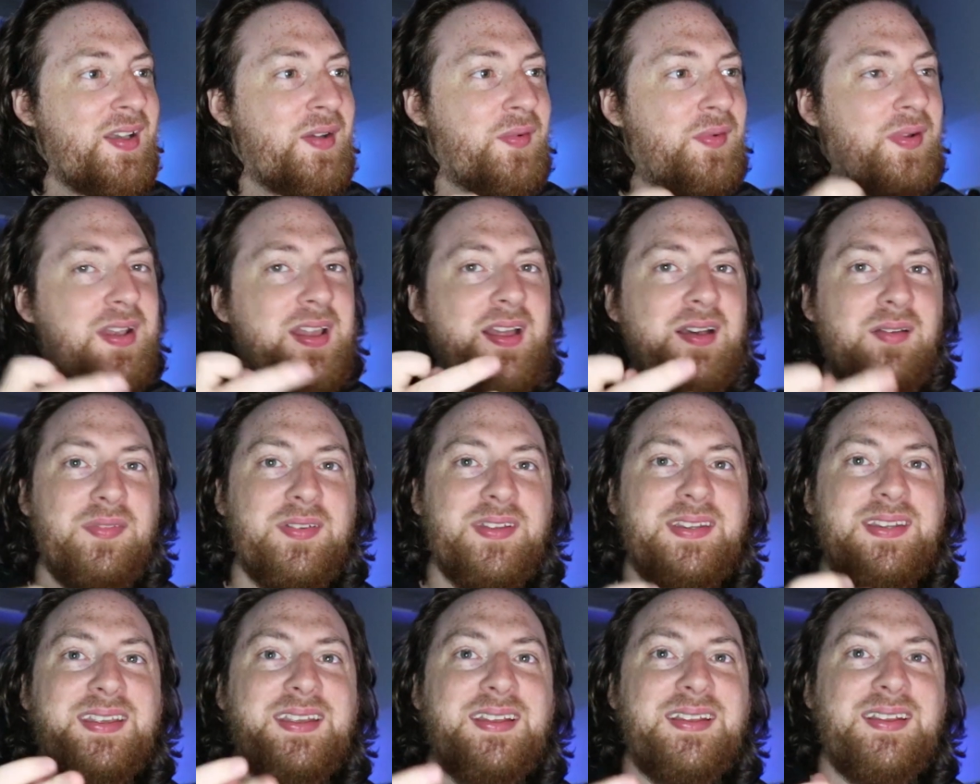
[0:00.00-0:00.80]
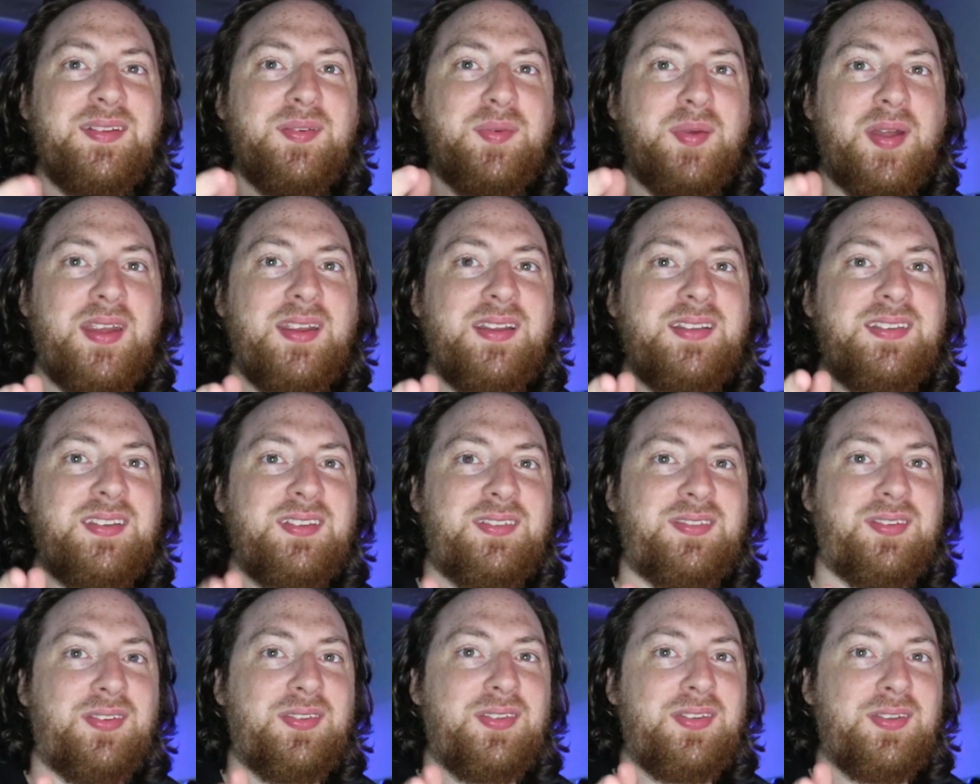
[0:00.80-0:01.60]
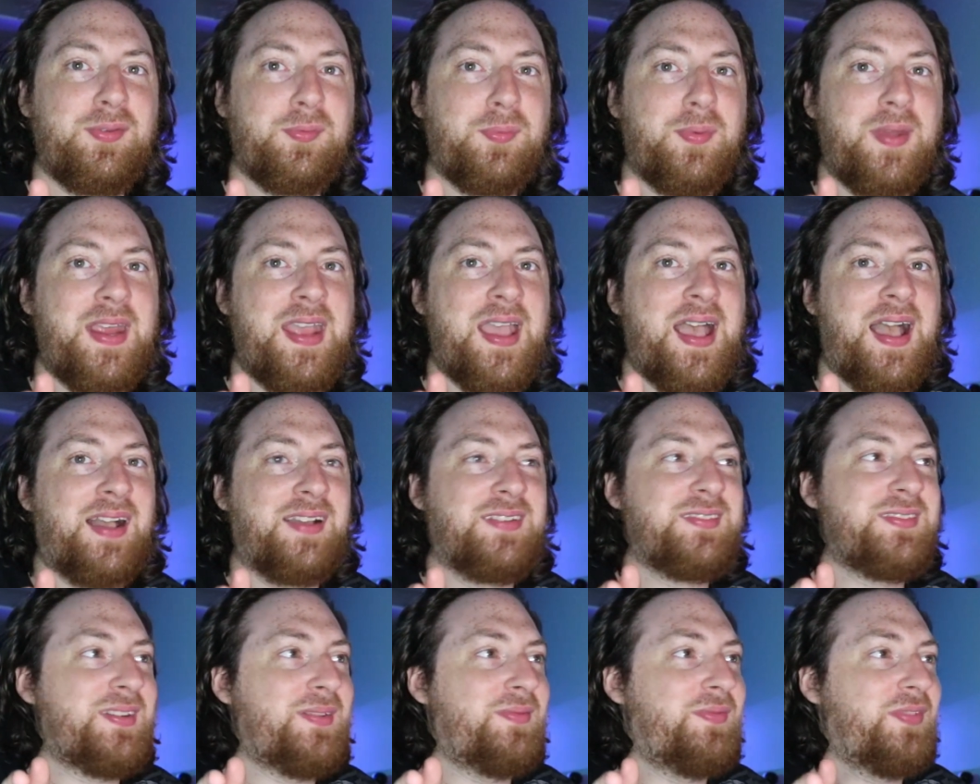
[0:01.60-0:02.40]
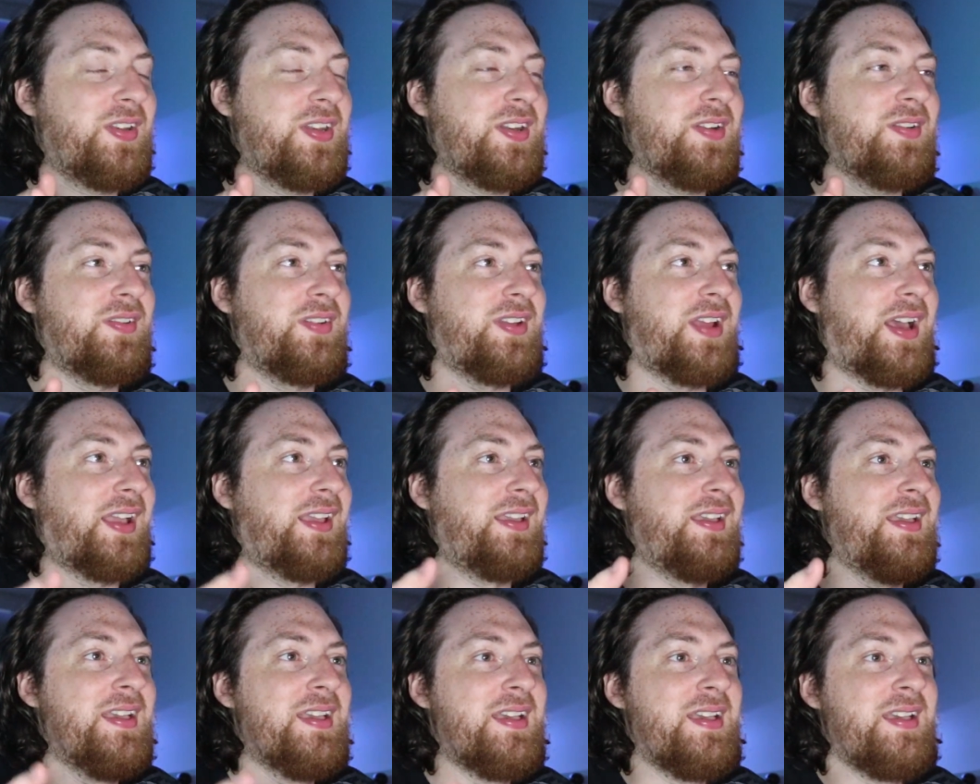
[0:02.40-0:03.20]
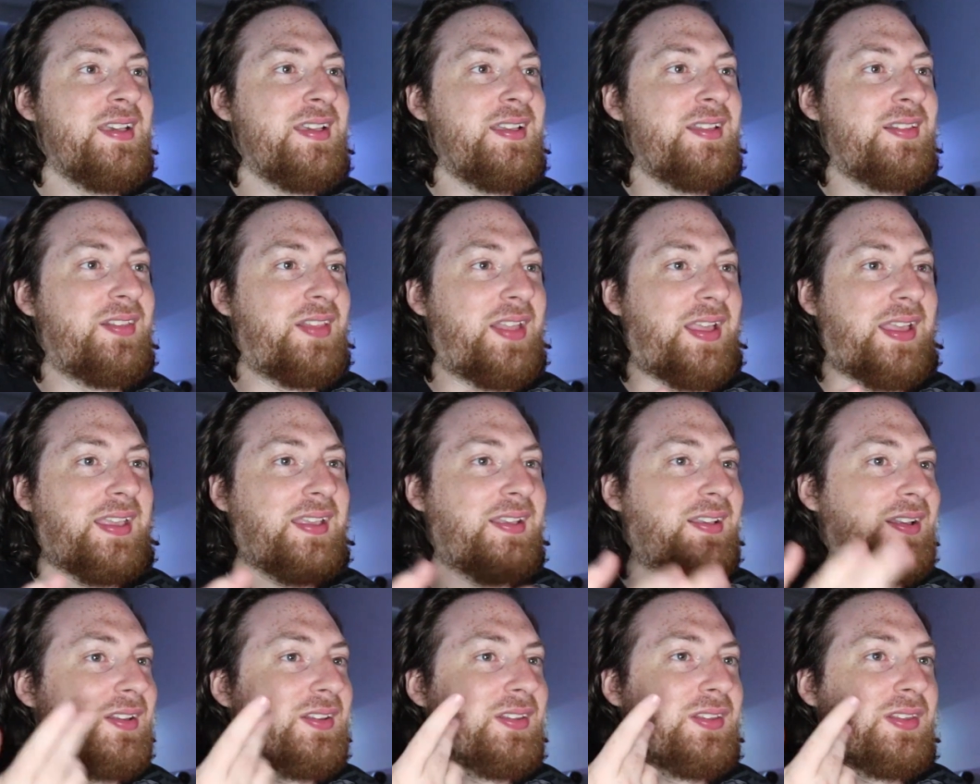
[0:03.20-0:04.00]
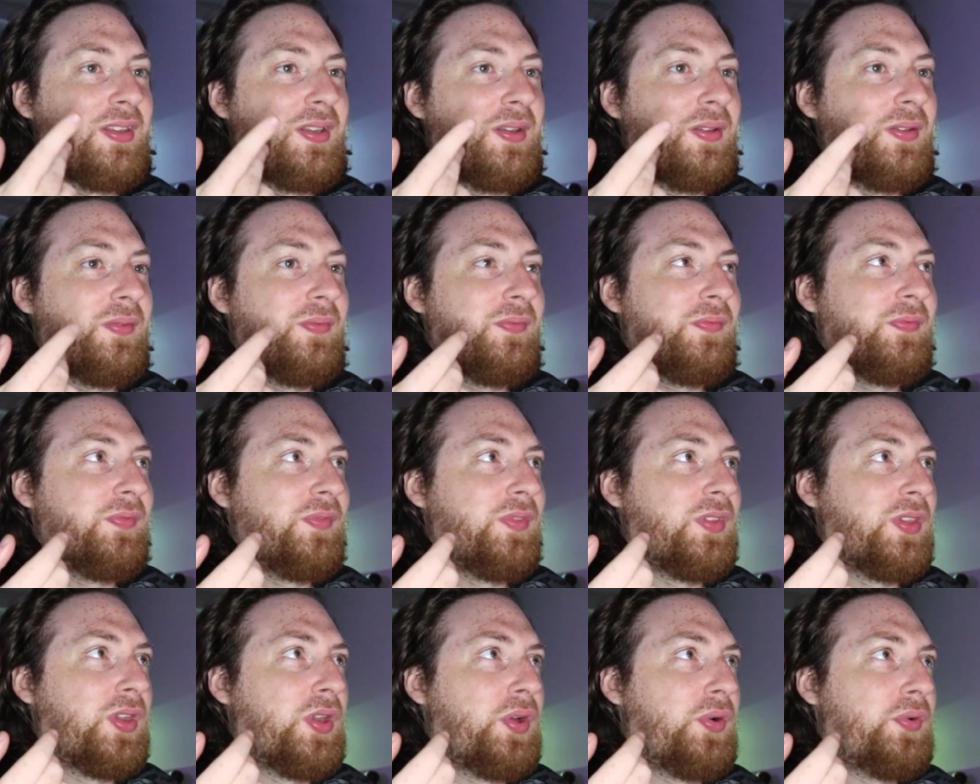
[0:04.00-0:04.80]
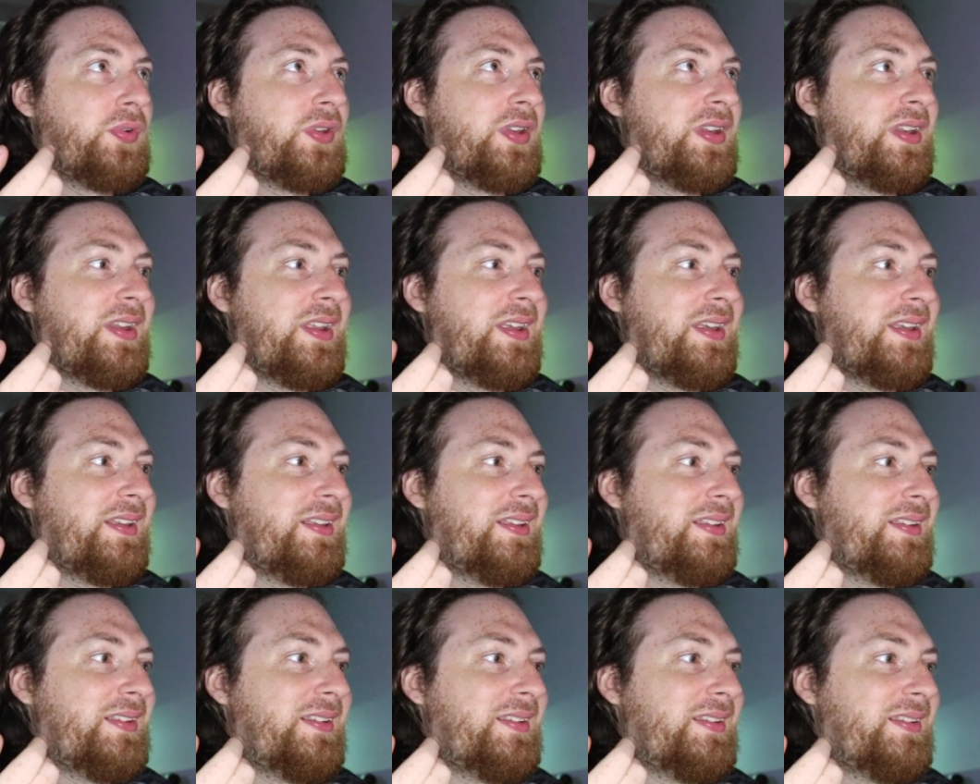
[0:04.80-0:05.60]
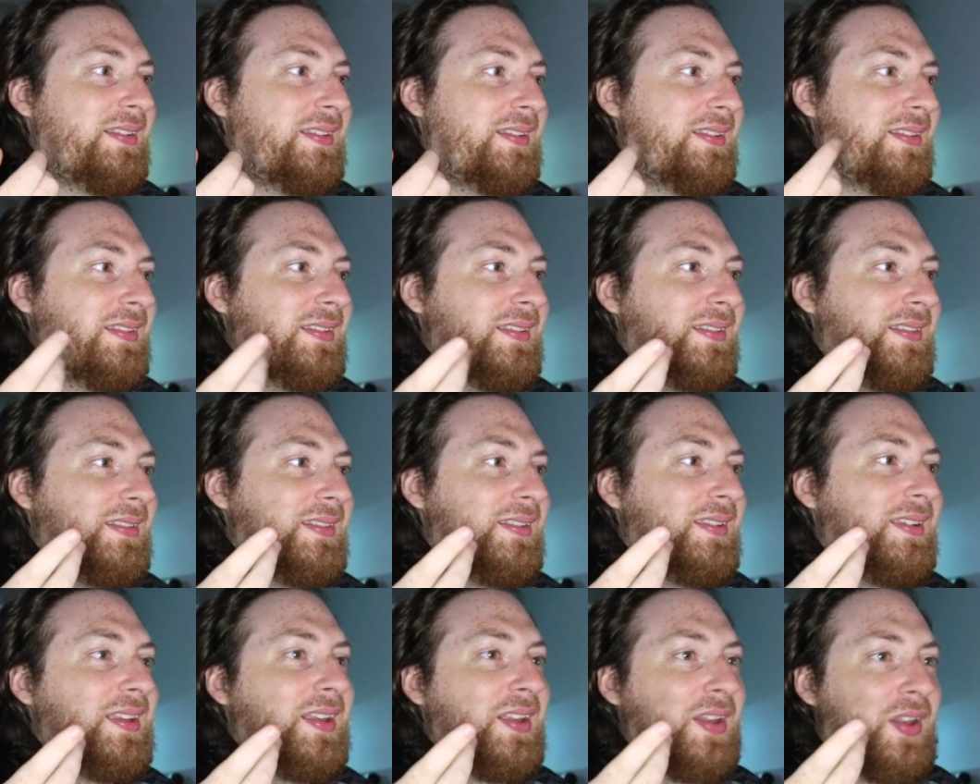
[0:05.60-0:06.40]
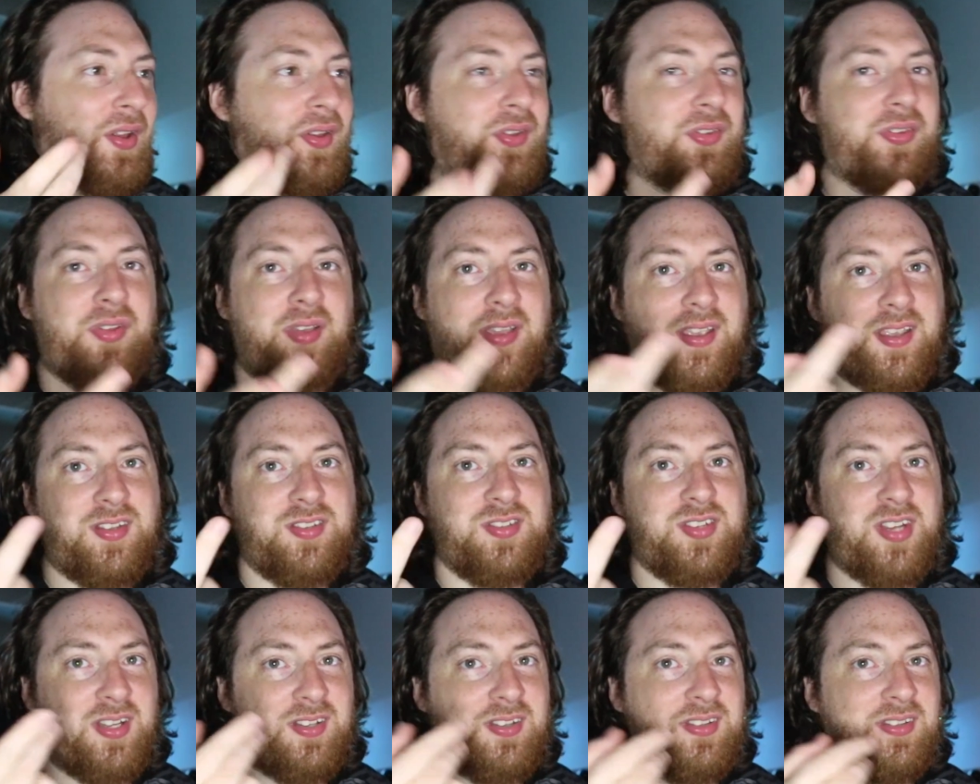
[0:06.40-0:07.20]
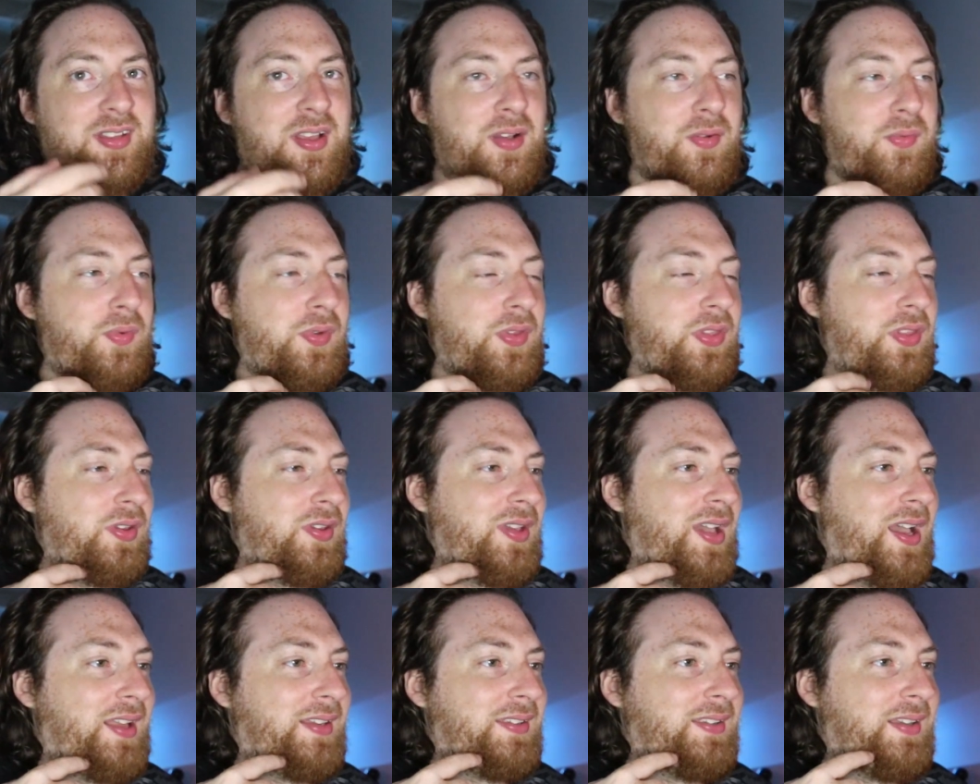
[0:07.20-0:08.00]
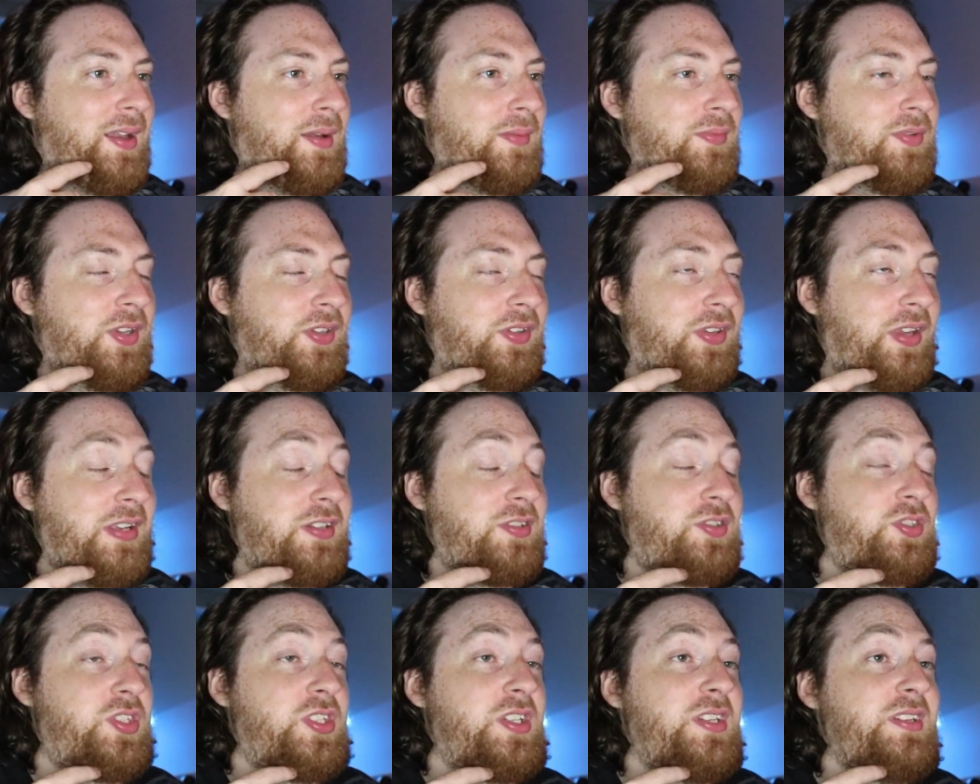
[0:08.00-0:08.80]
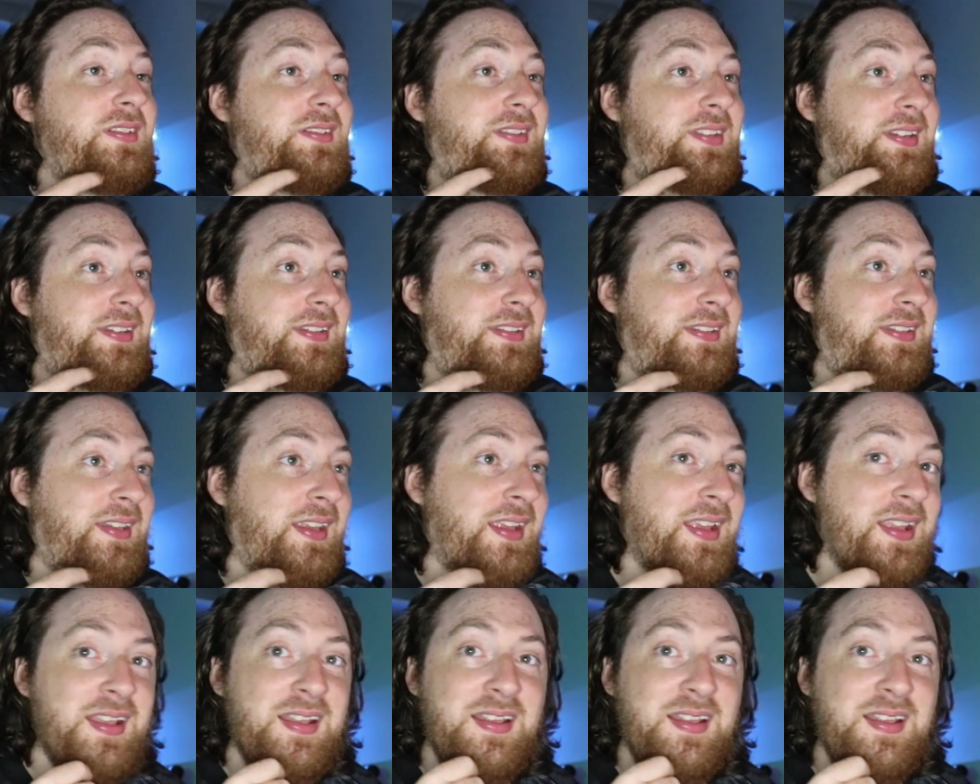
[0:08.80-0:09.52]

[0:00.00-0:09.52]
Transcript: When I was getting ready to do this reaction video and I, like, loaded it, you know, so I could check this out with you guys, and I'm just like, Jesus!